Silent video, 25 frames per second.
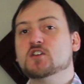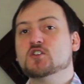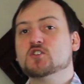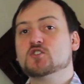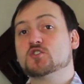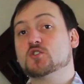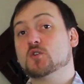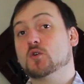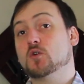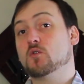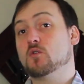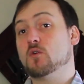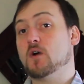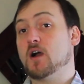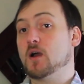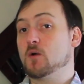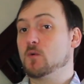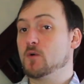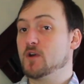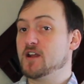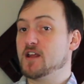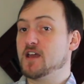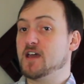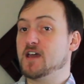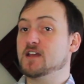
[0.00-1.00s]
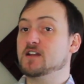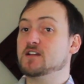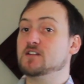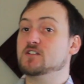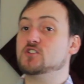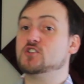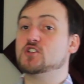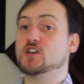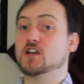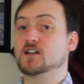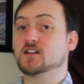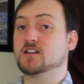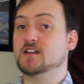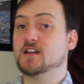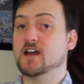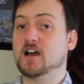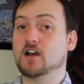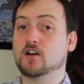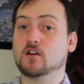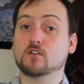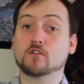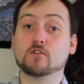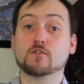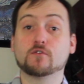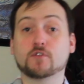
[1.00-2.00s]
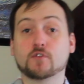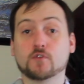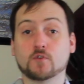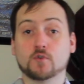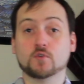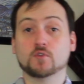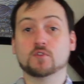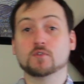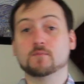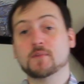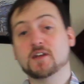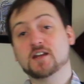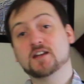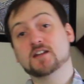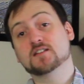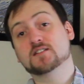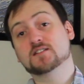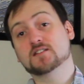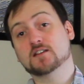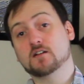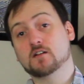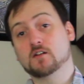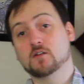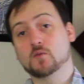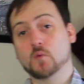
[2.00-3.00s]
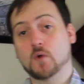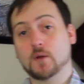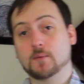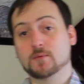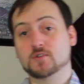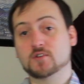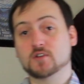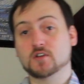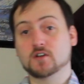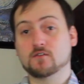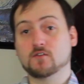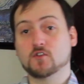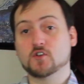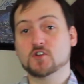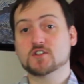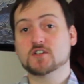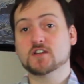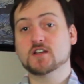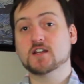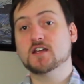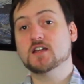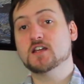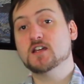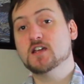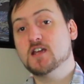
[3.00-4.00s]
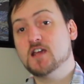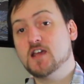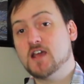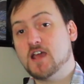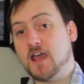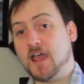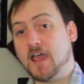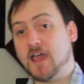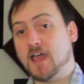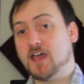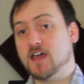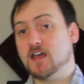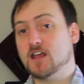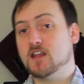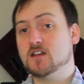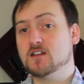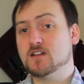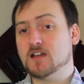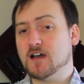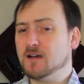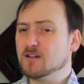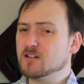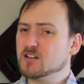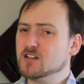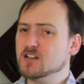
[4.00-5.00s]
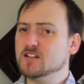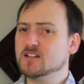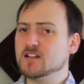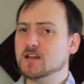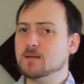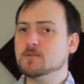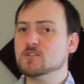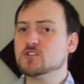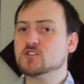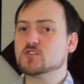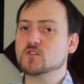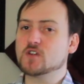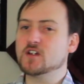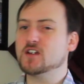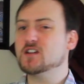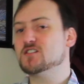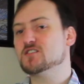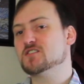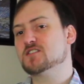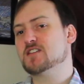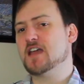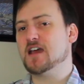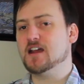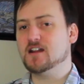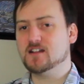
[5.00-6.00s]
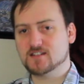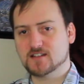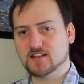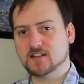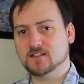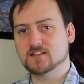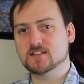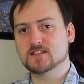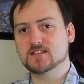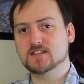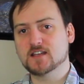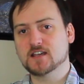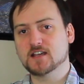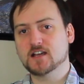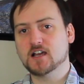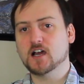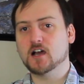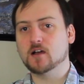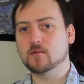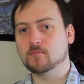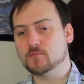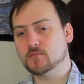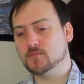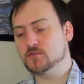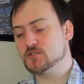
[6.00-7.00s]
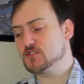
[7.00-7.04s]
So I went ahead and checked it out through the Media Center at Webster University, and I'm going to demonstrate just how to set this thing up.